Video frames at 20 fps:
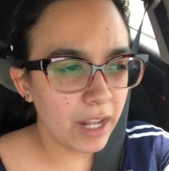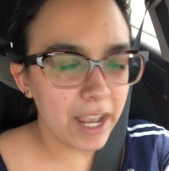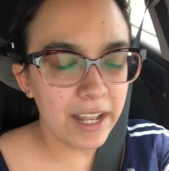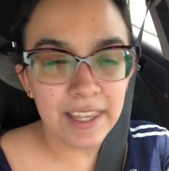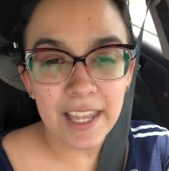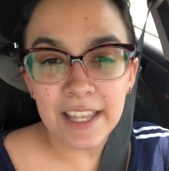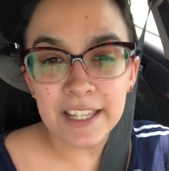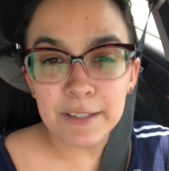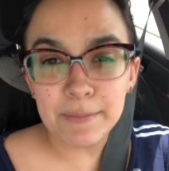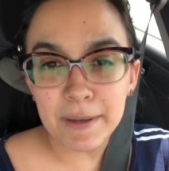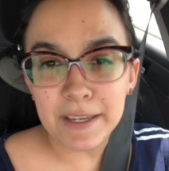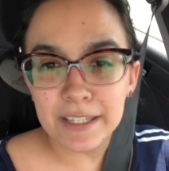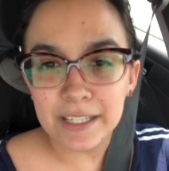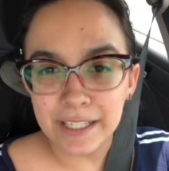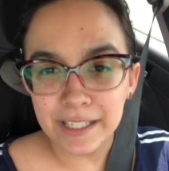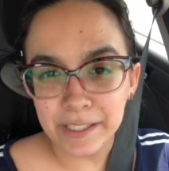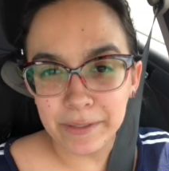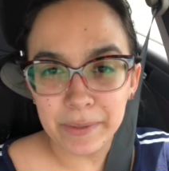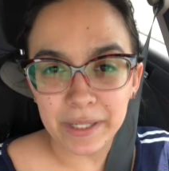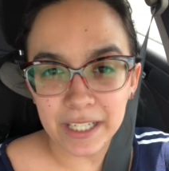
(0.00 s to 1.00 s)
And that's
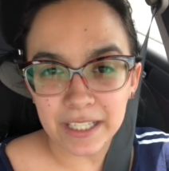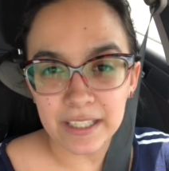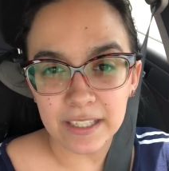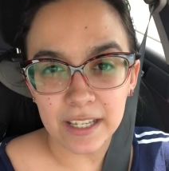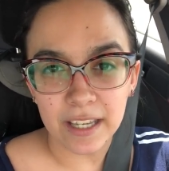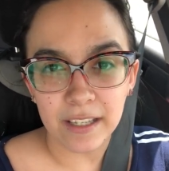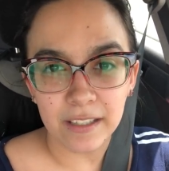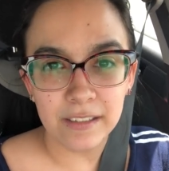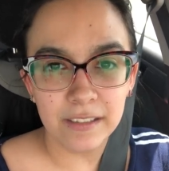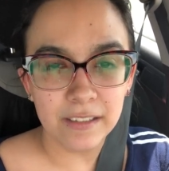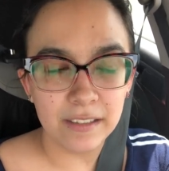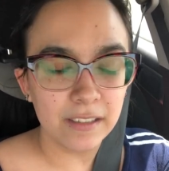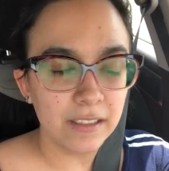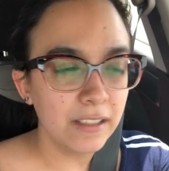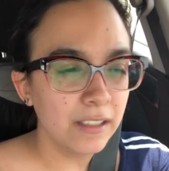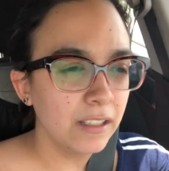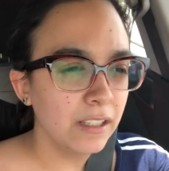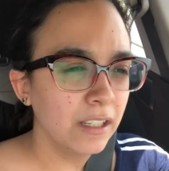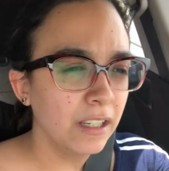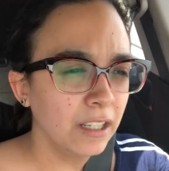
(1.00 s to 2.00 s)
basically what it says.
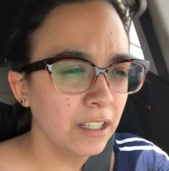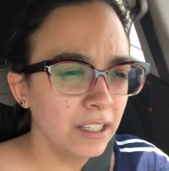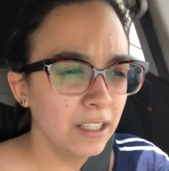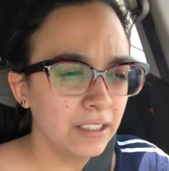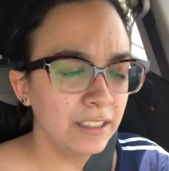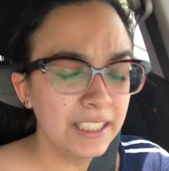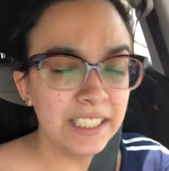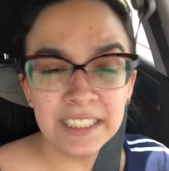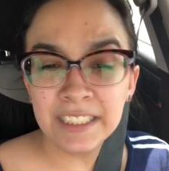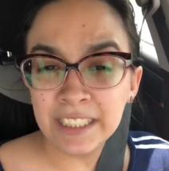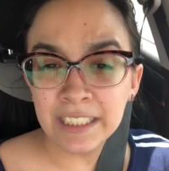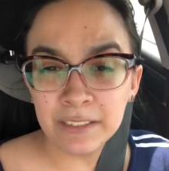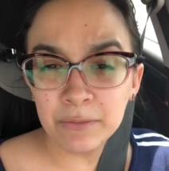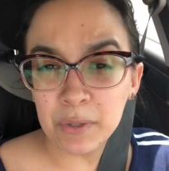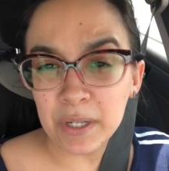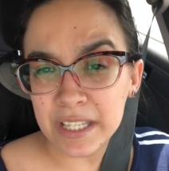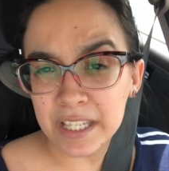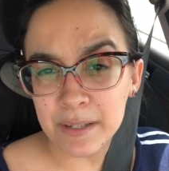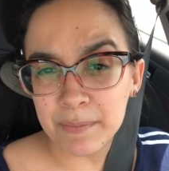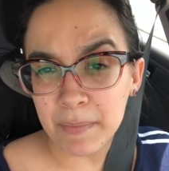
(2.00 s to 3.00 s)
This
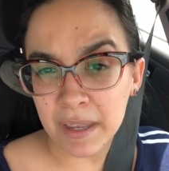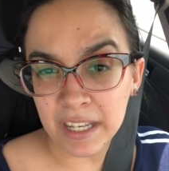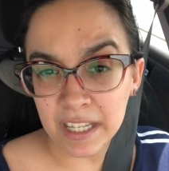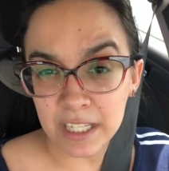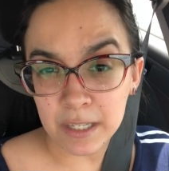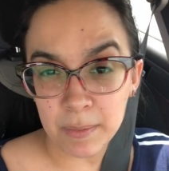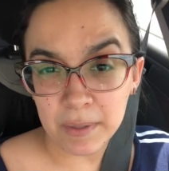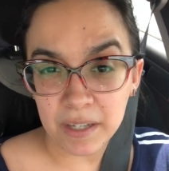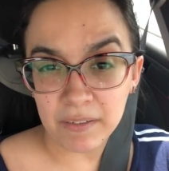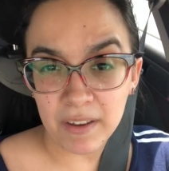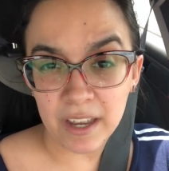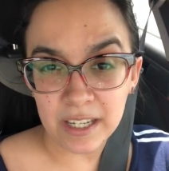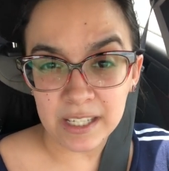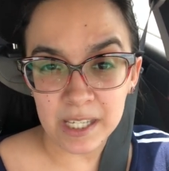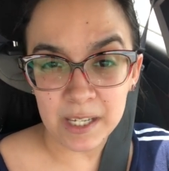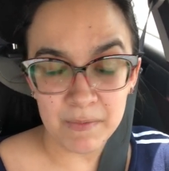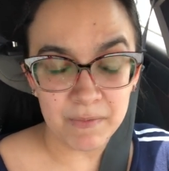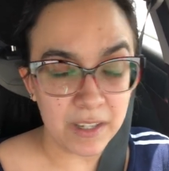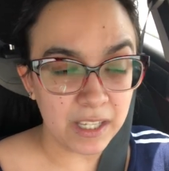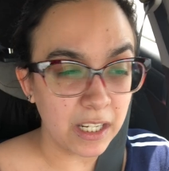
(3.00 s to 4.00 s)
wasn't meant to be a
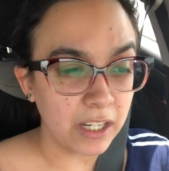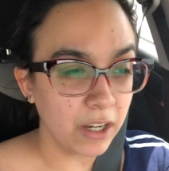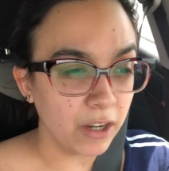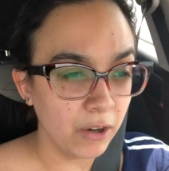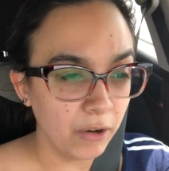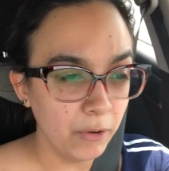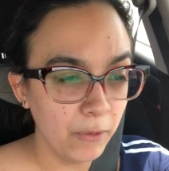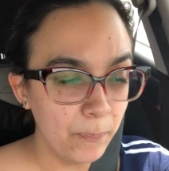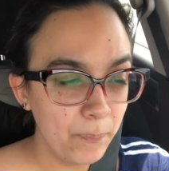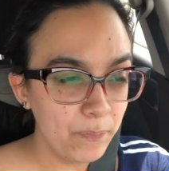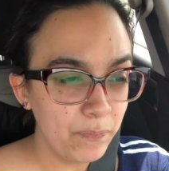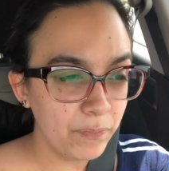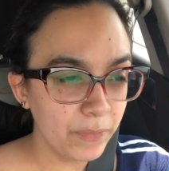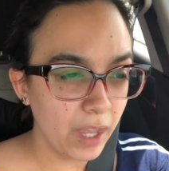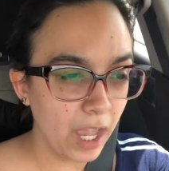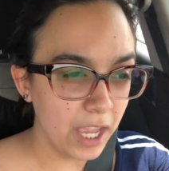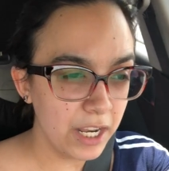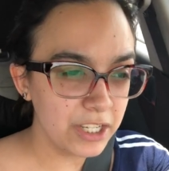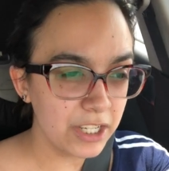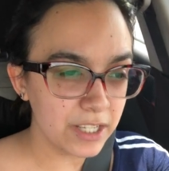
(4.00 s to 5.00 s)
vaccine video.
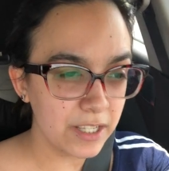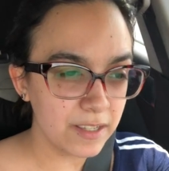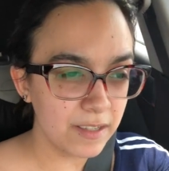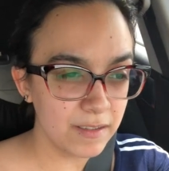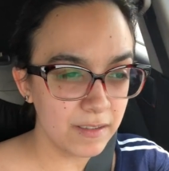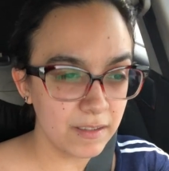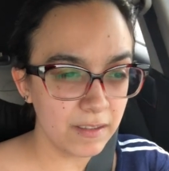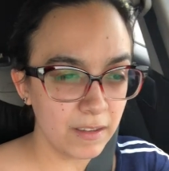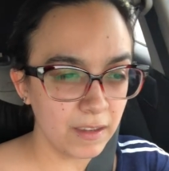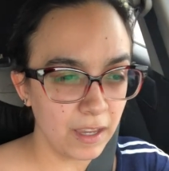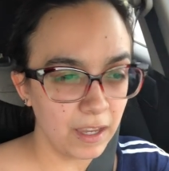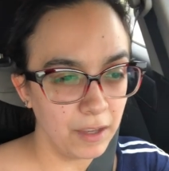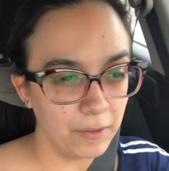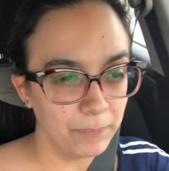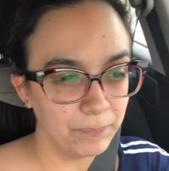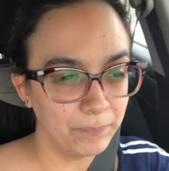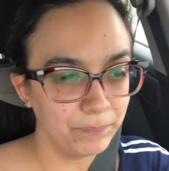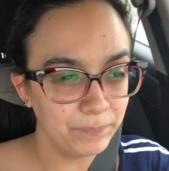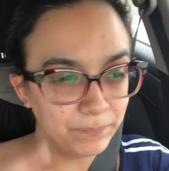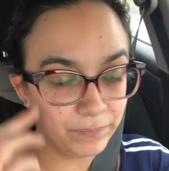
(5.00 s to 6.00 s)
I just
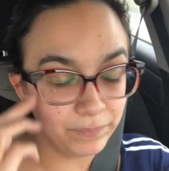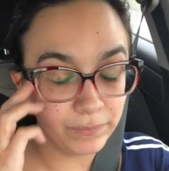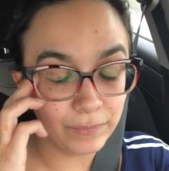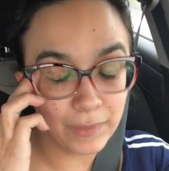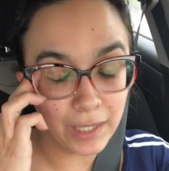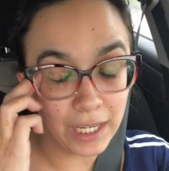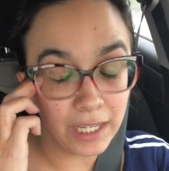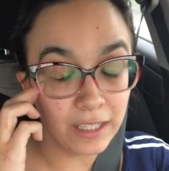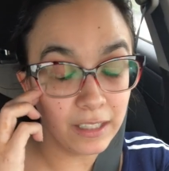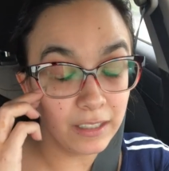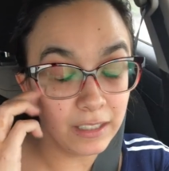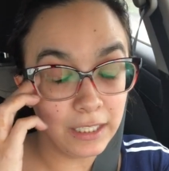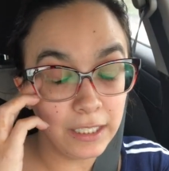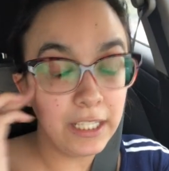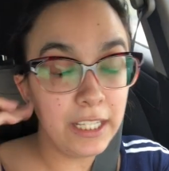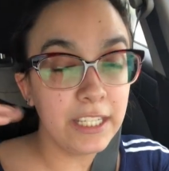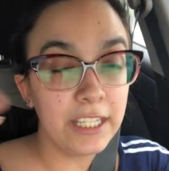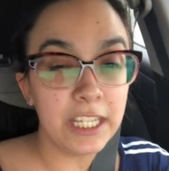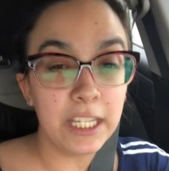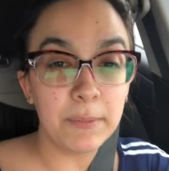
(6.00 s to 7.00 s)
am. Um, like
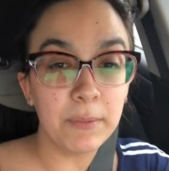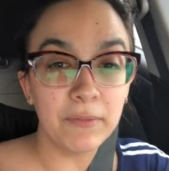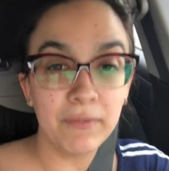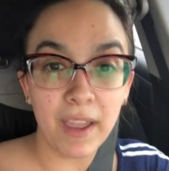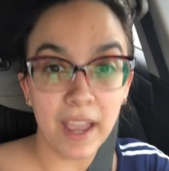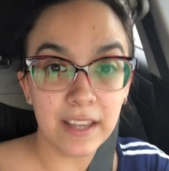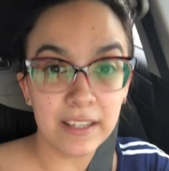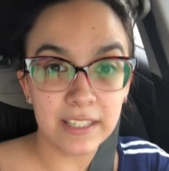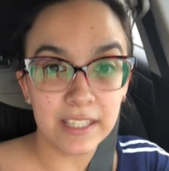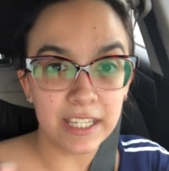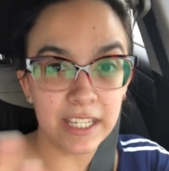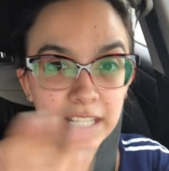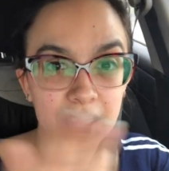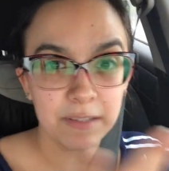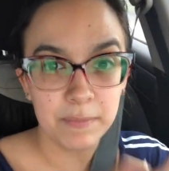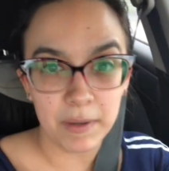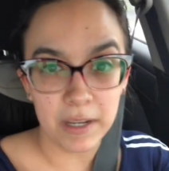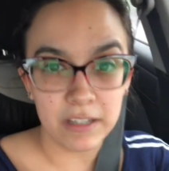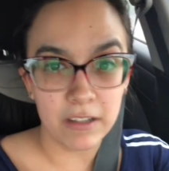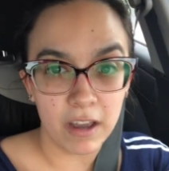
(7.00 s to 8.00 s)
knee deep in
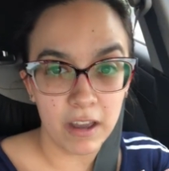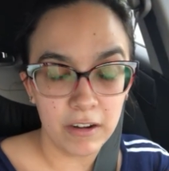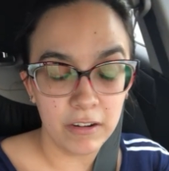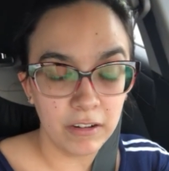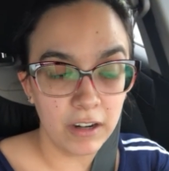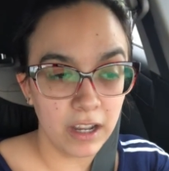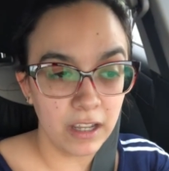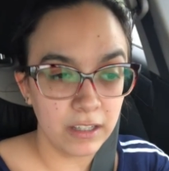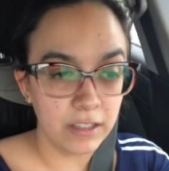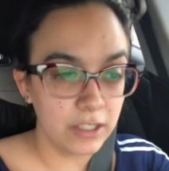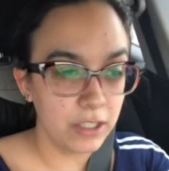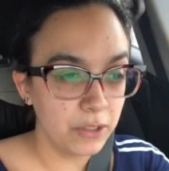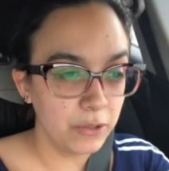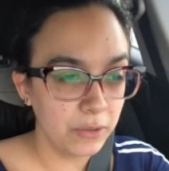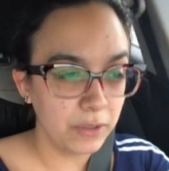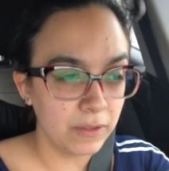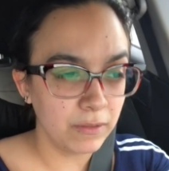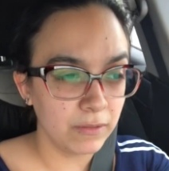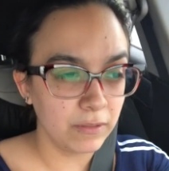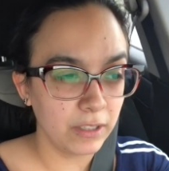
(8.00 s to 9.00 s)
vaccines. My daughter got
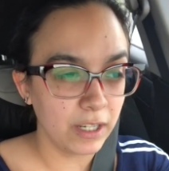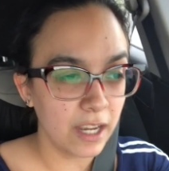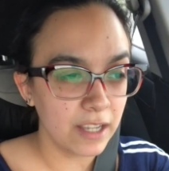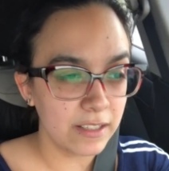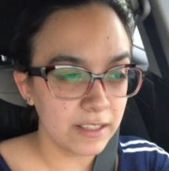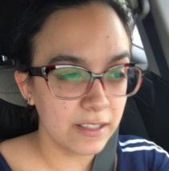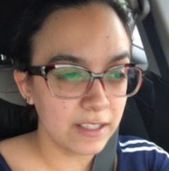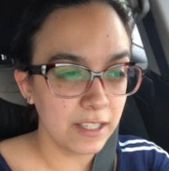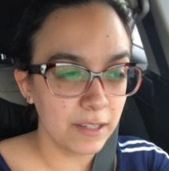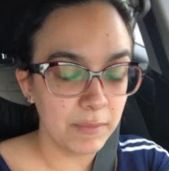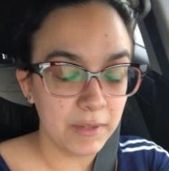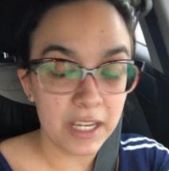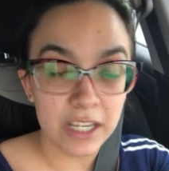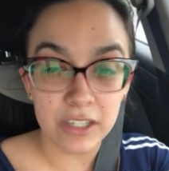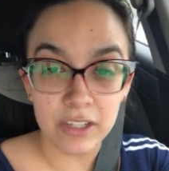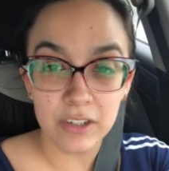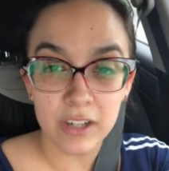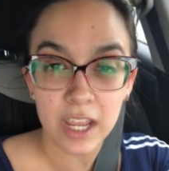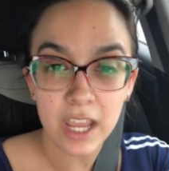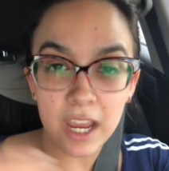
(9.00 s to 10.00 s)
two, got some
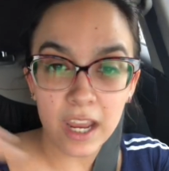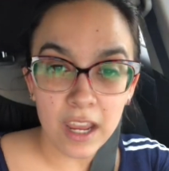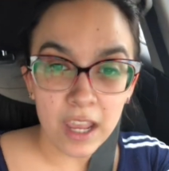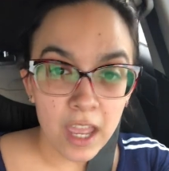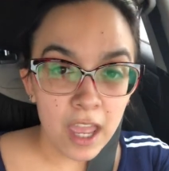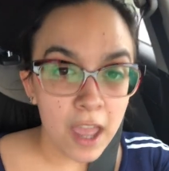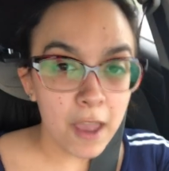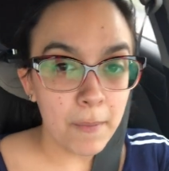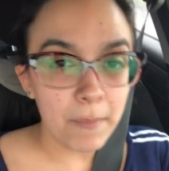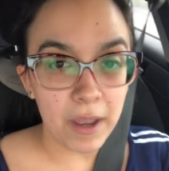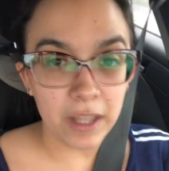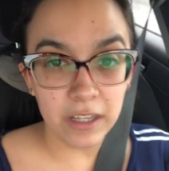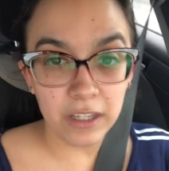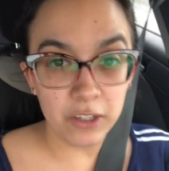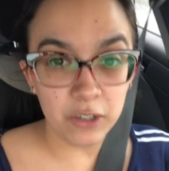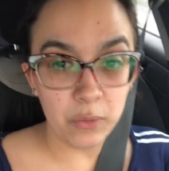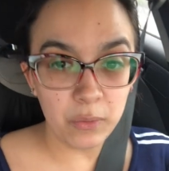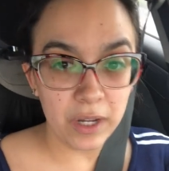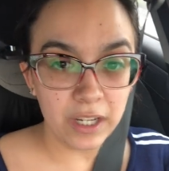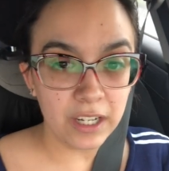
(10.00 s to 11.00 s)
yesterday. My
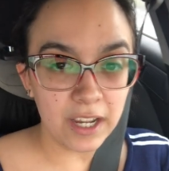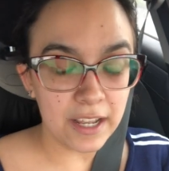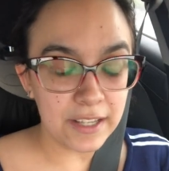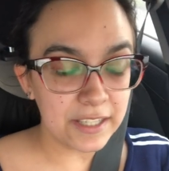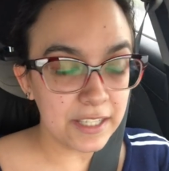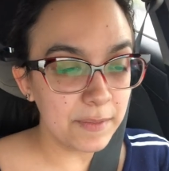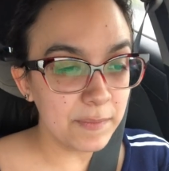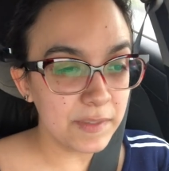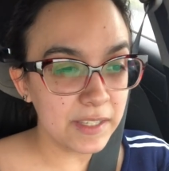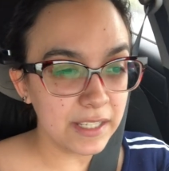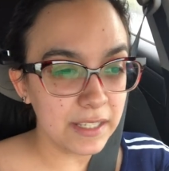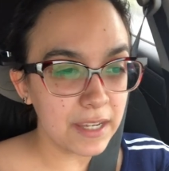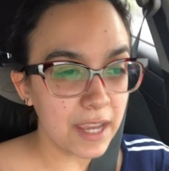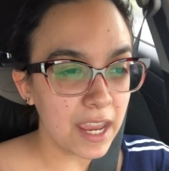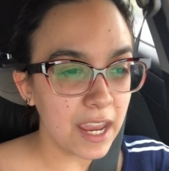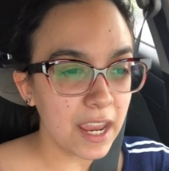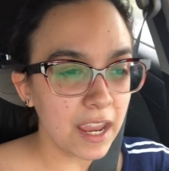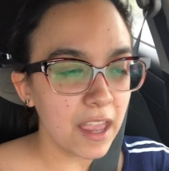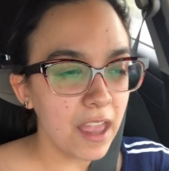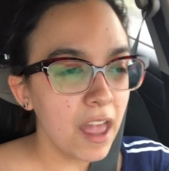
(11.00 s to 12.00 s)
little one got some
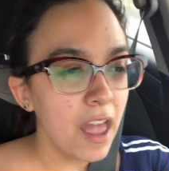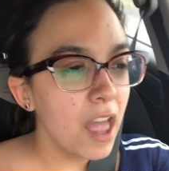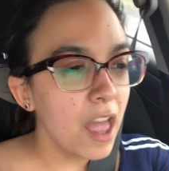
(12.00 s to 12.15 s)
today.